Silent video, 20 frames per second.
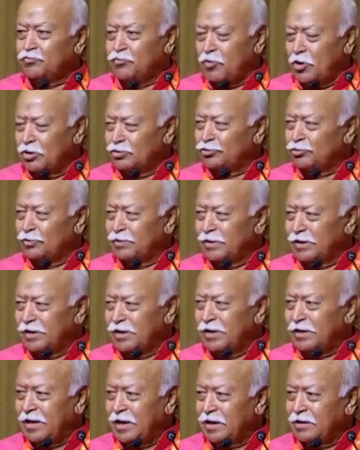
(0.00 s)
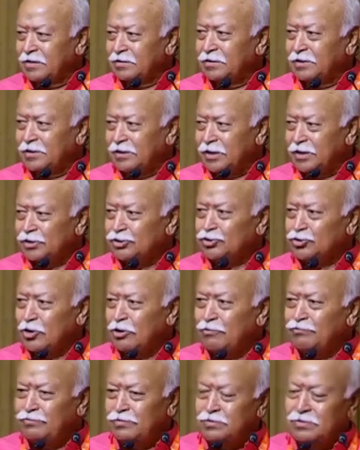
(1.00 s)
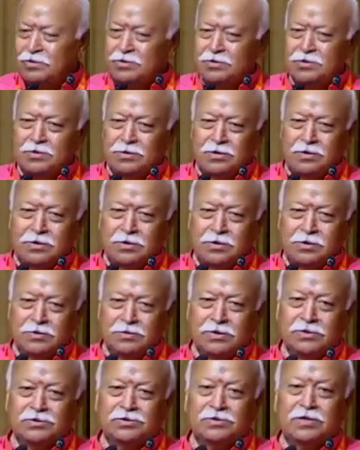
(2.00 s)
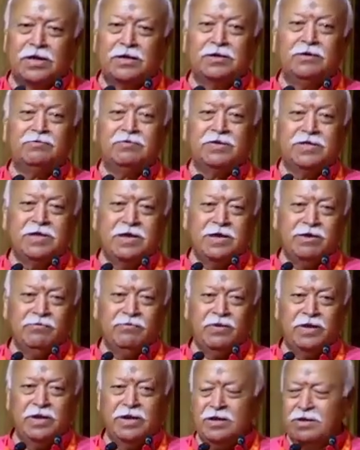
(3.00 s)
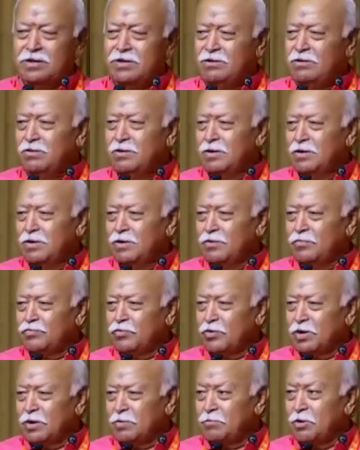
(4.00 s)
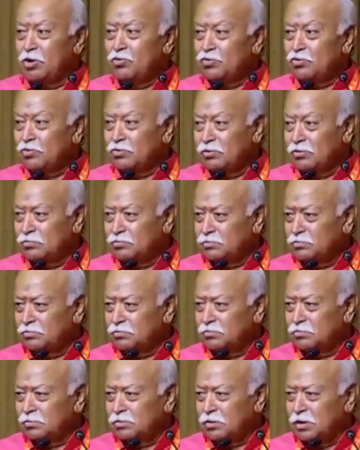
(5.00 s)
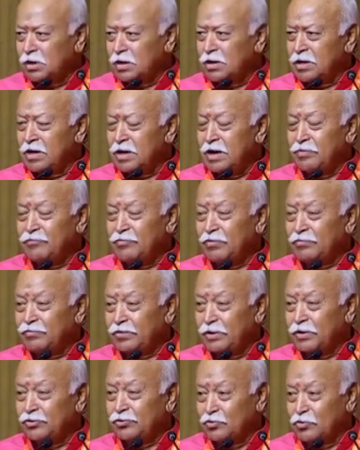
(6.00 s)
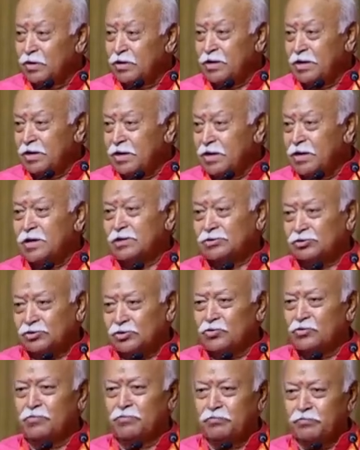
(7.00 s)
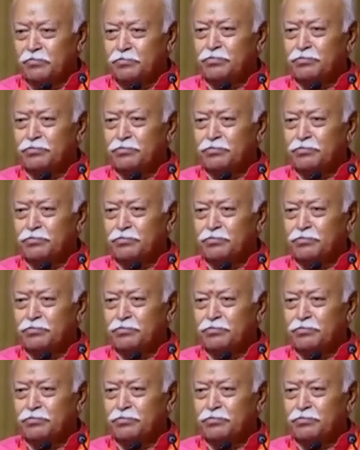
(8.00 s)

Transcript: unfortunately, taken the taste of this Dhana Vijaya, wherein for about 150, 200 years,